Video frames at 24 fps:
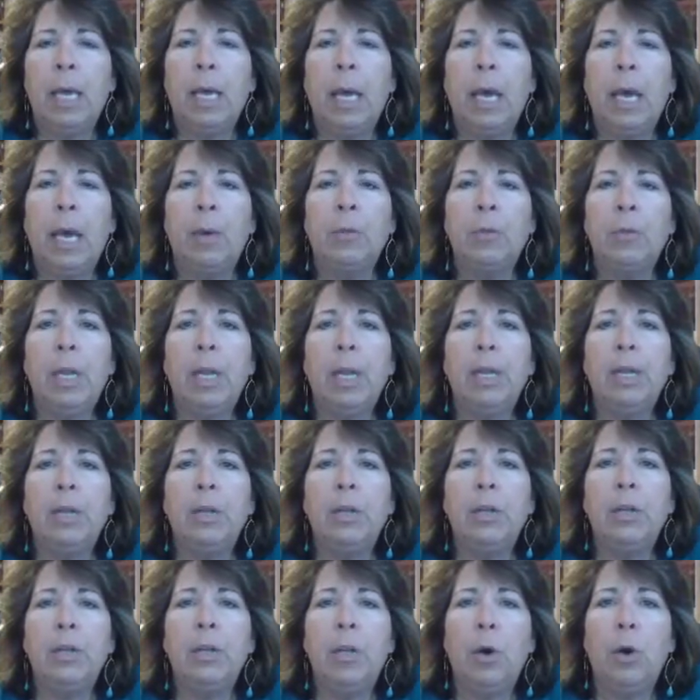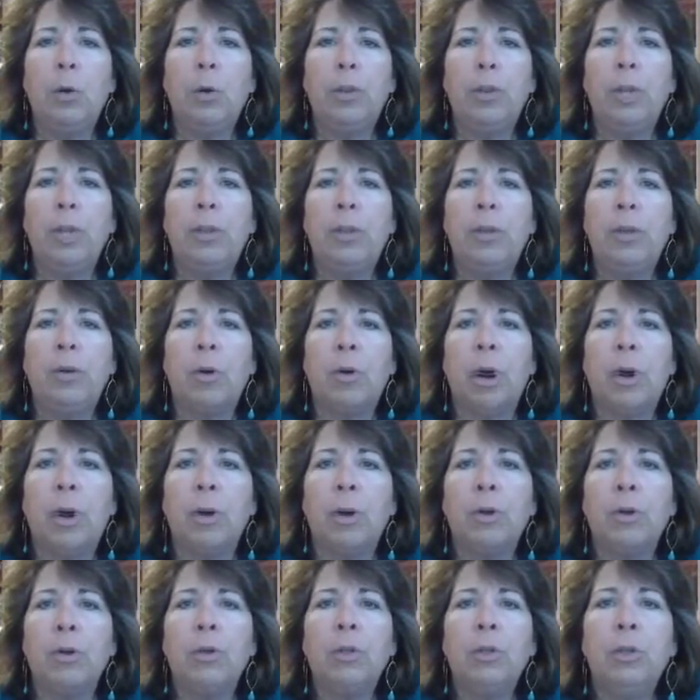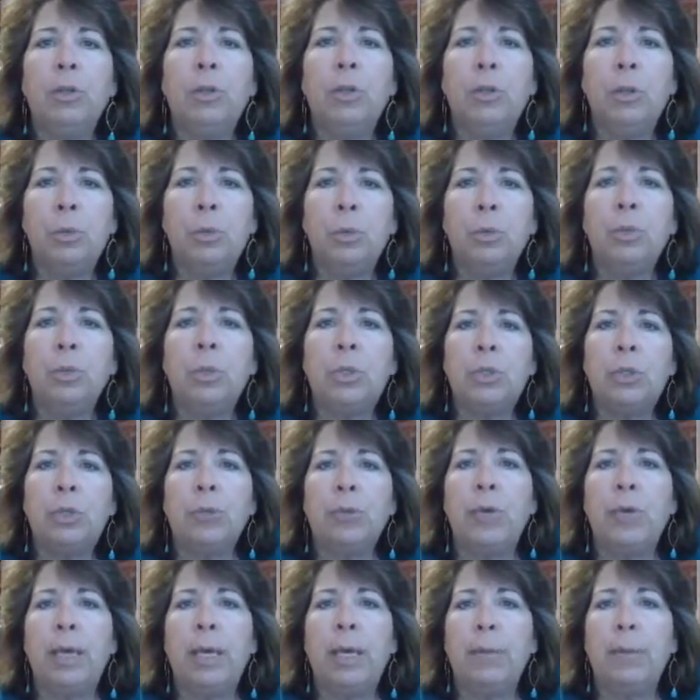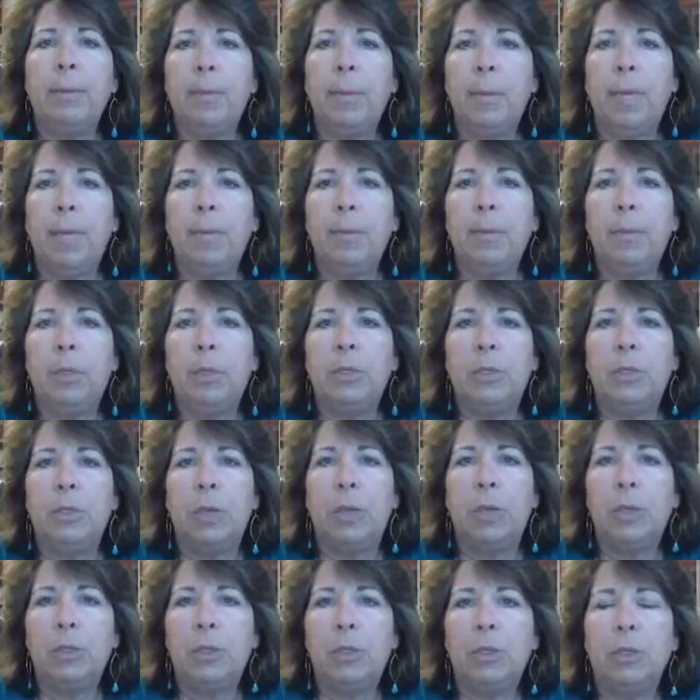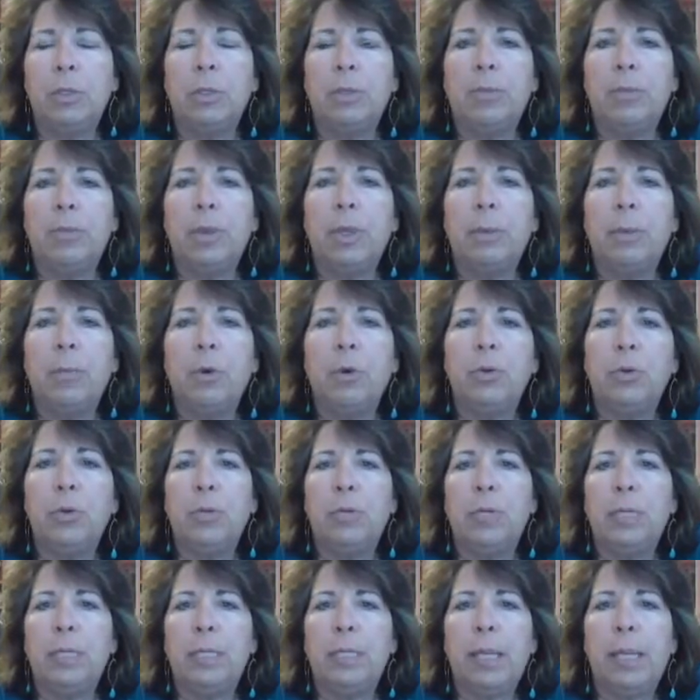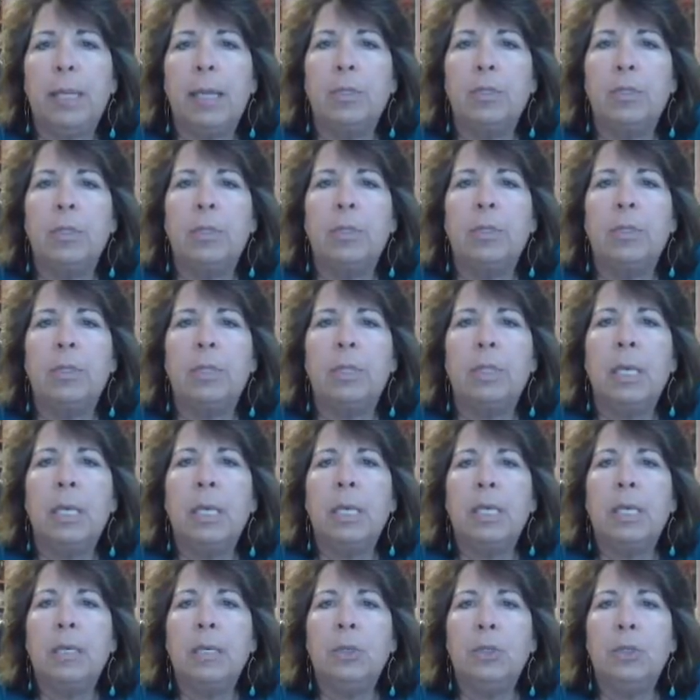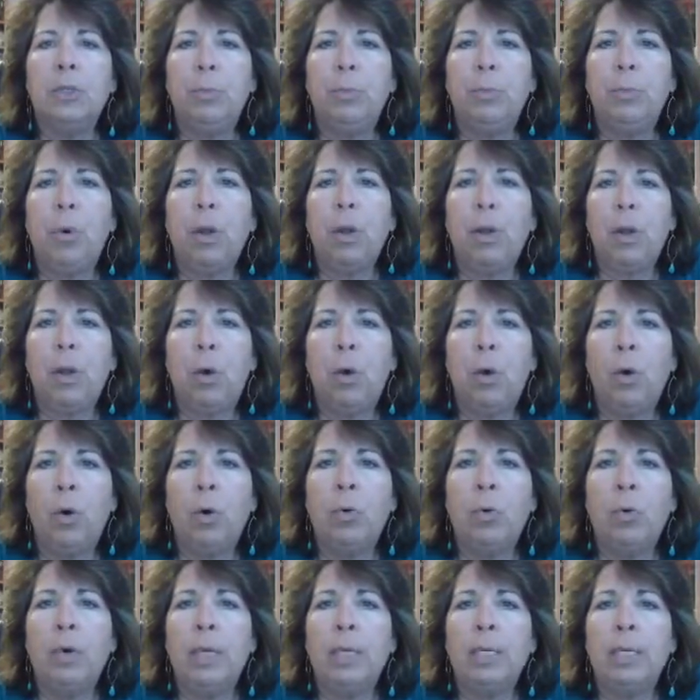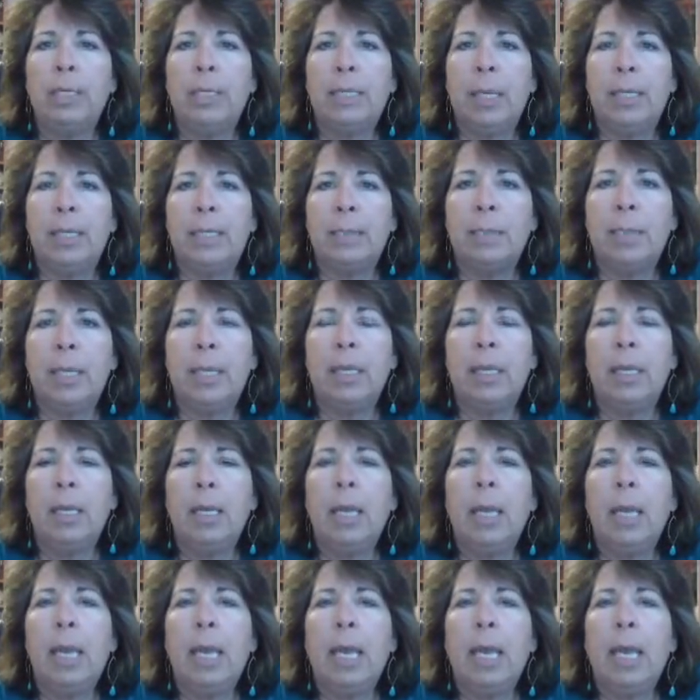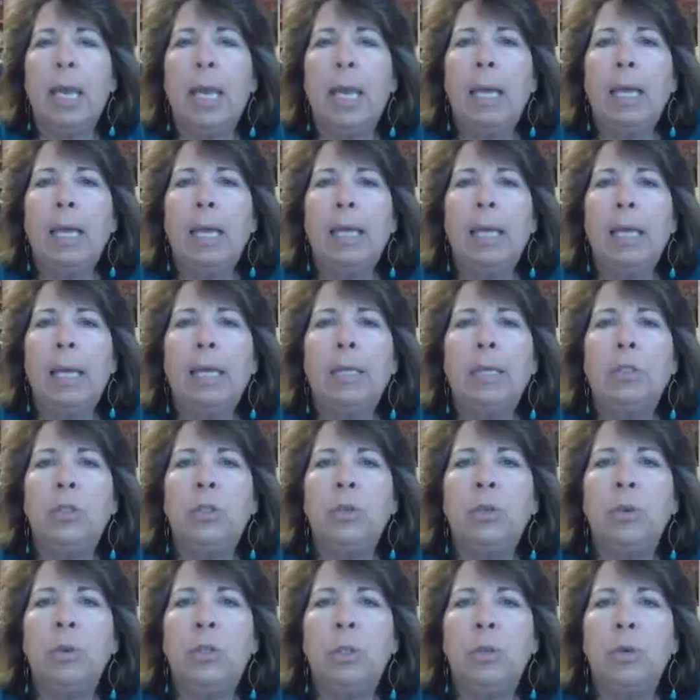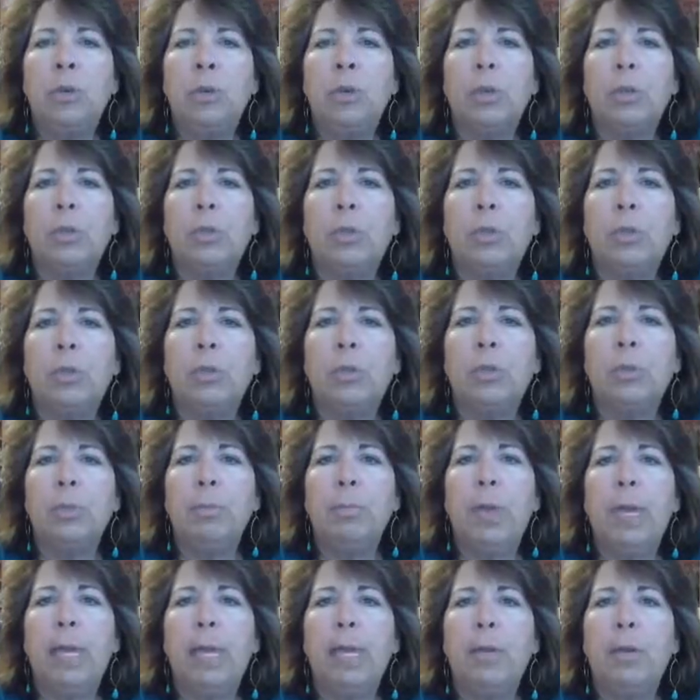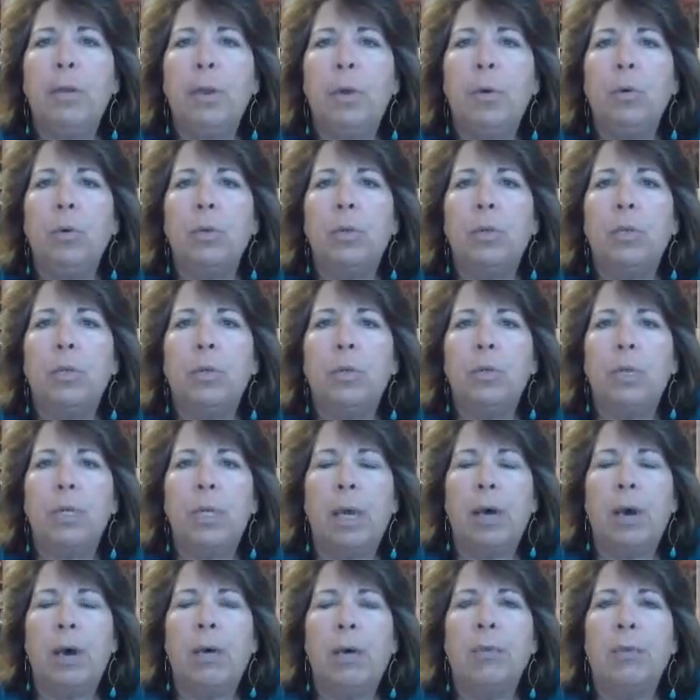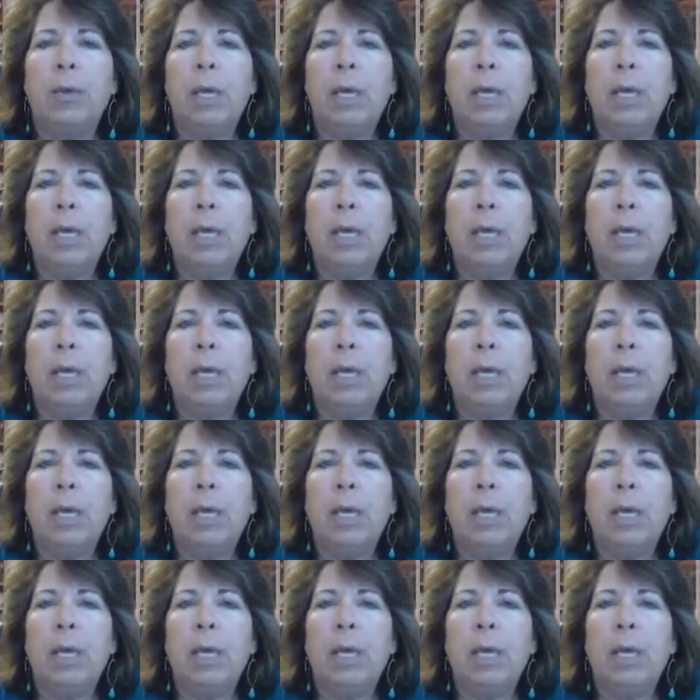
I would like you to note that there are 2 survey administrations for the Emotional Intelligence 2.0 assessment. And I'd like to encourage you to make a note to yourself